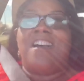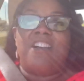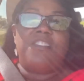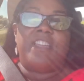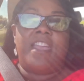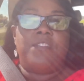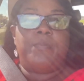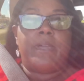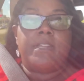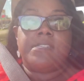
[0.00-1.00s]
Okay,
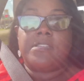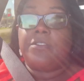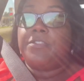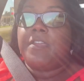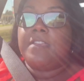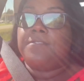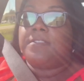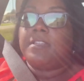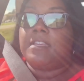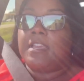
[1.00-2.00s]
everybody, so
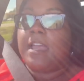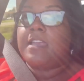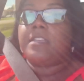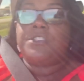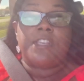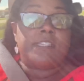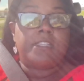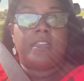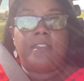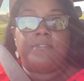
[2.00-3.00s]
thankfully I had just
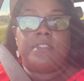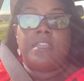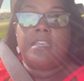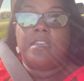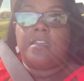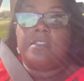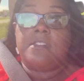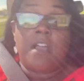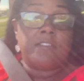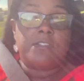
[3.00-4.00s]
left the uh,
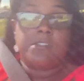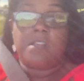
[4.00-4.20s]
doctor's